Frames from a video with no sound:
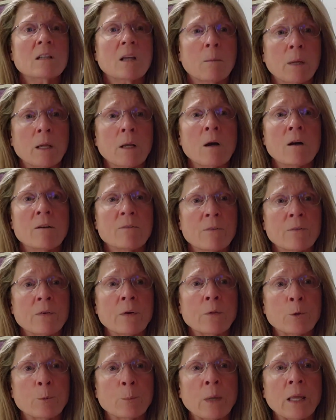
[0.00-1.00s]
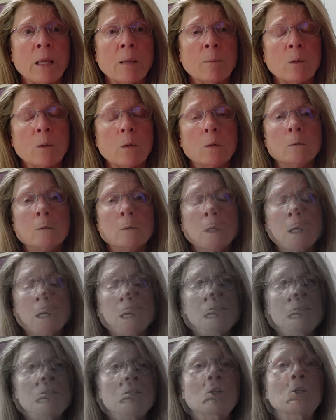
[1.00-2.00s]
coming off of other people.
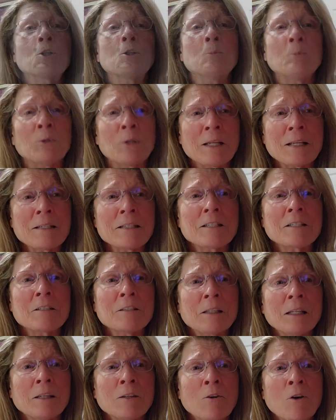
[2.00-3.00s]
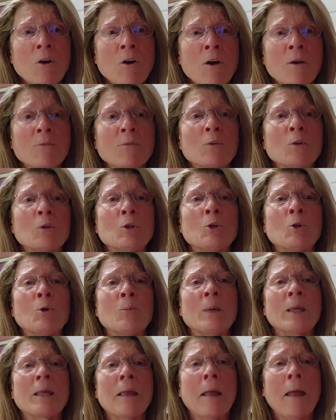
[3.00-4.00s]
It's a good place to clean off. You'll
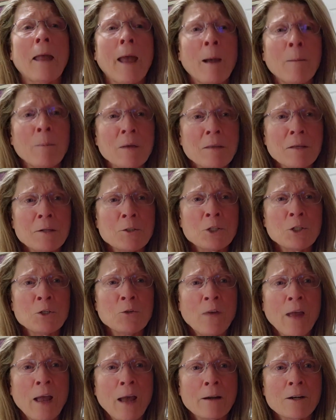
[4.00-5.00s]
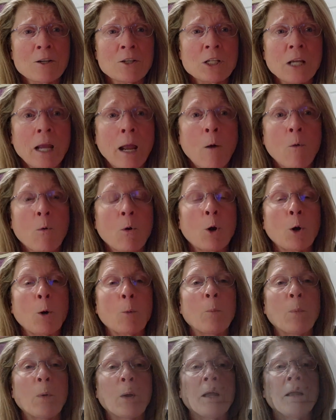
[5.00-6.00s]
be happy that you've had a shower,
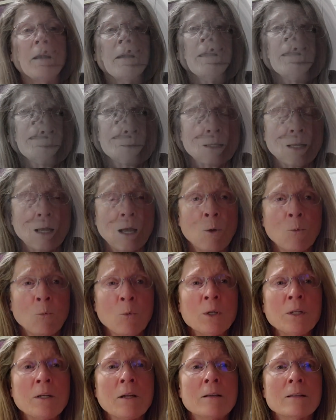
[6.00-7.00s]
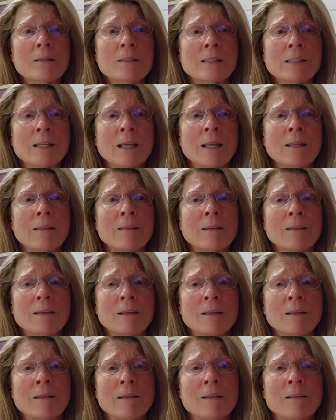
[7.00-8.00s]
but I would not say that
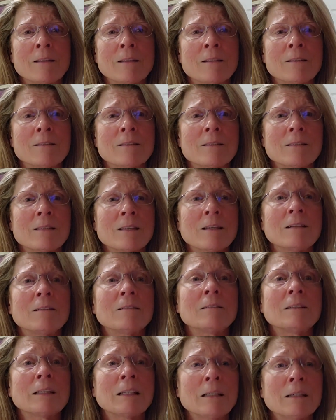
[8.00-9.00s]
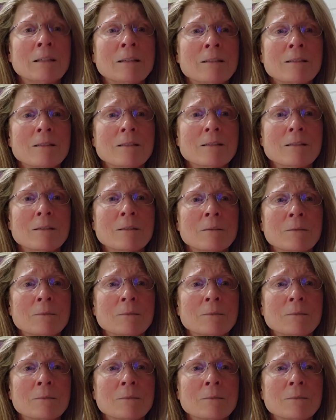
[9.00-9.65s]
it is the cleanest